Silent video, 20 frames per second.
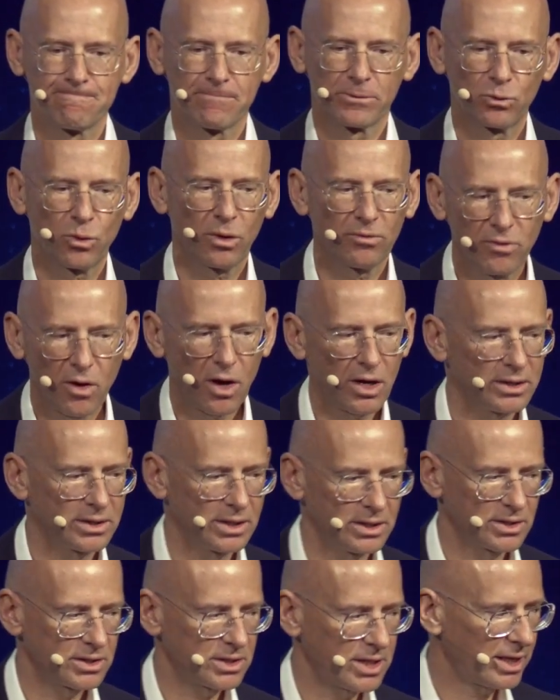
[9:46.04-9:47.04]
To avoid
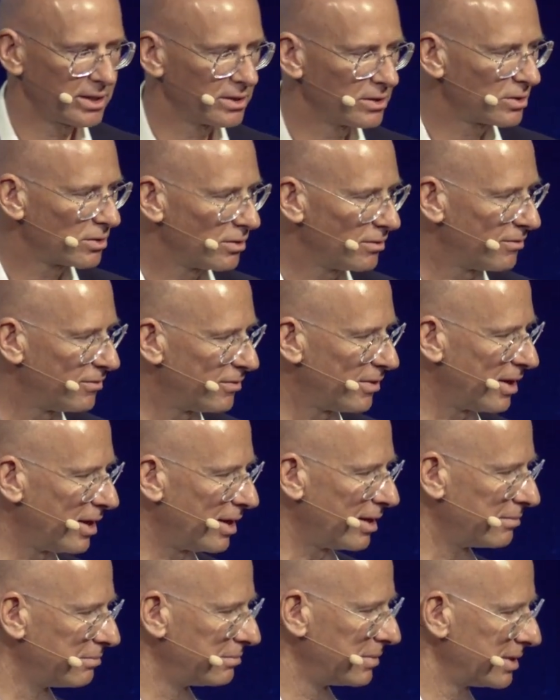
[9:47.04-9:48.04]
this sense of,
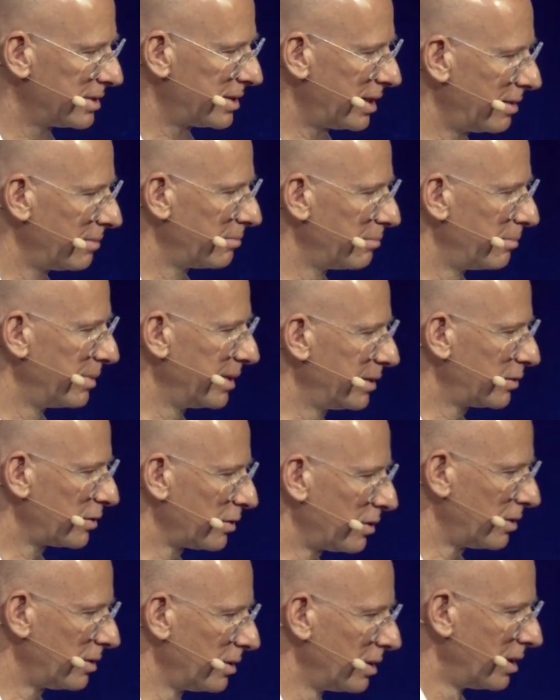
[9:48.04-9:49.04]
let's say,
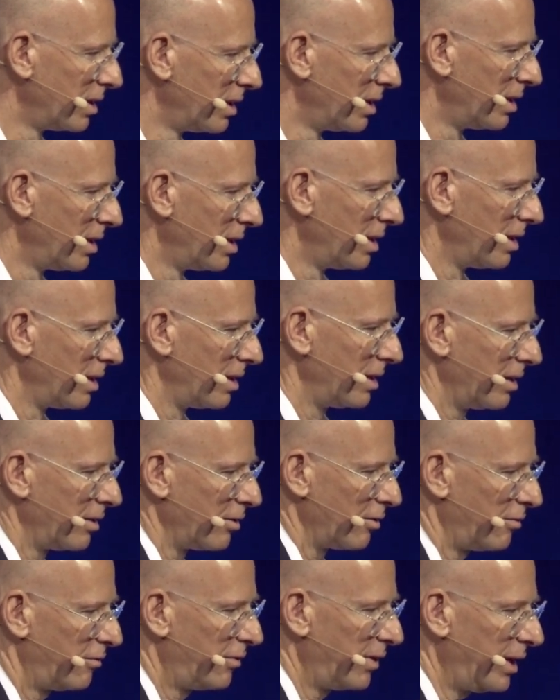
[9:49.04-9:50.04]
bitter,
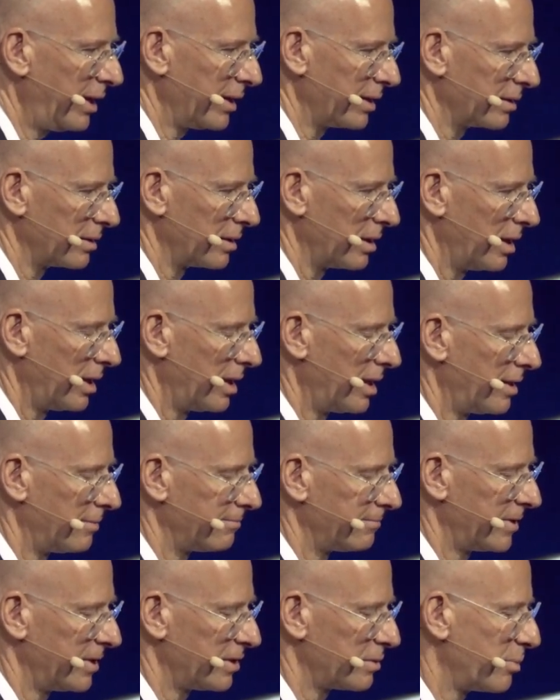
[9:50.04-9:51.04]
feeling,
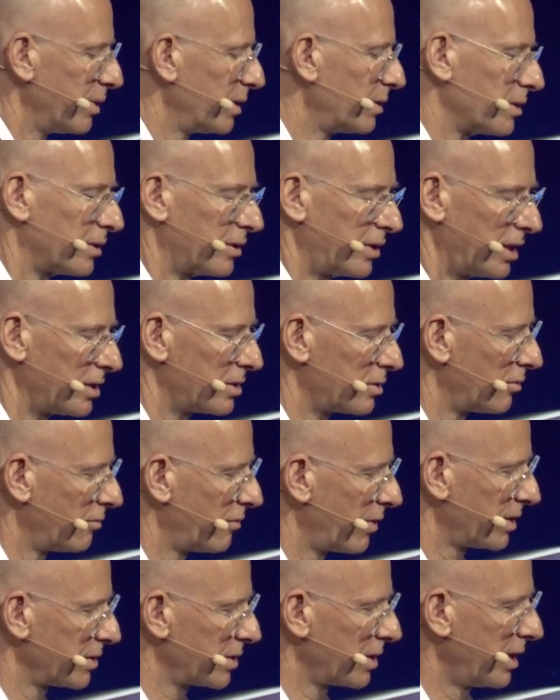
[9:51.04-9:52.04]
this bitter taste of
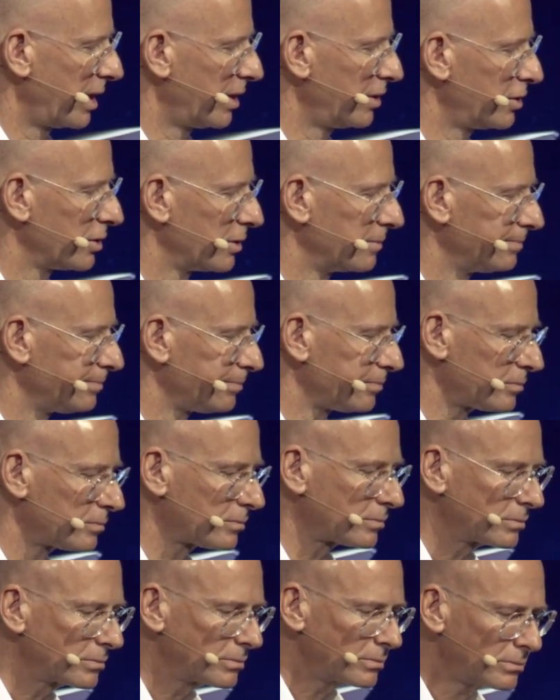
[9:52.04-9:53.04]
resignation.
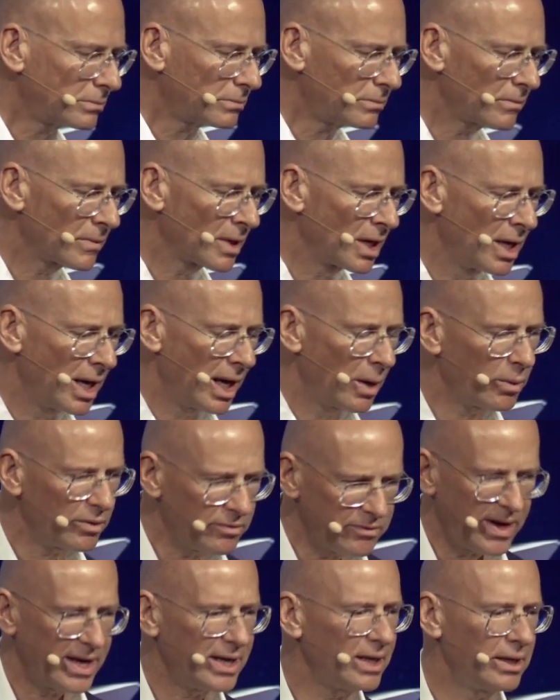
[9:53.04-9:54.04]
And when
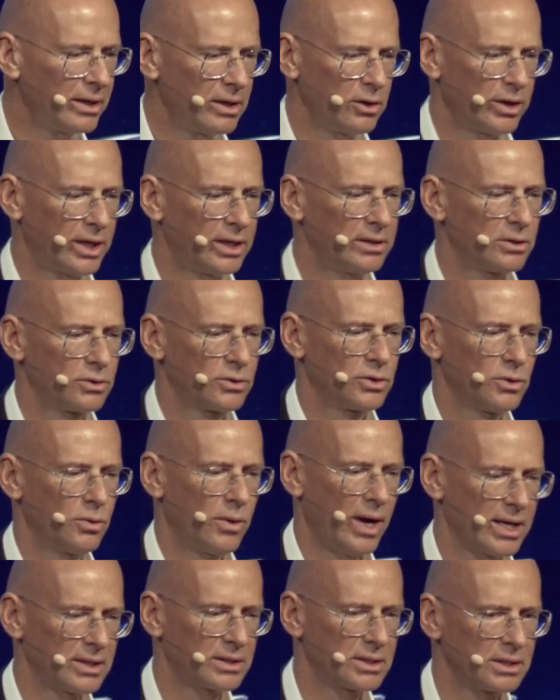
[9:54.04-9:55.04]
finally I relocated to the
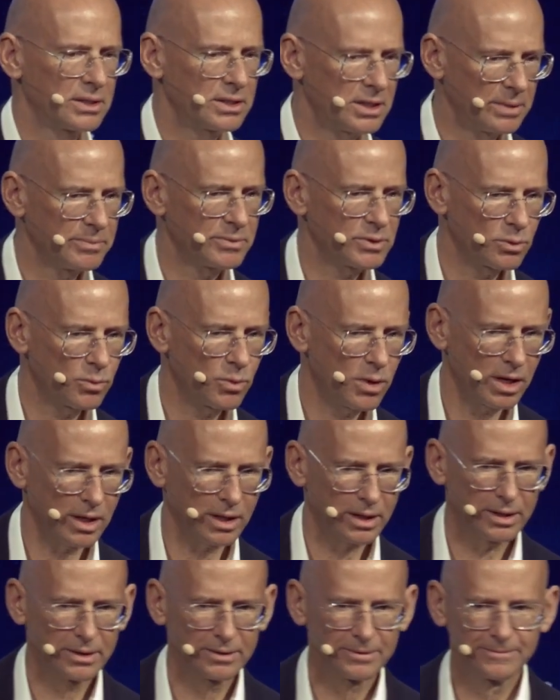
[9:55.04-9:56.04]
US, it seems to
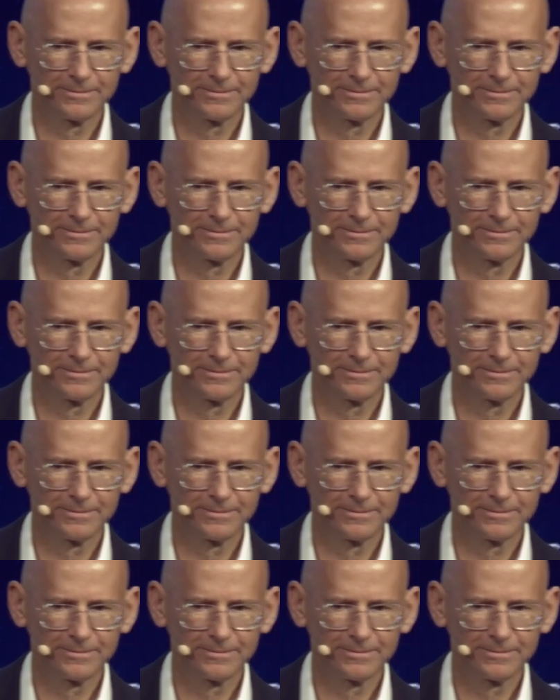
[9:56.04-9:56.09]
work.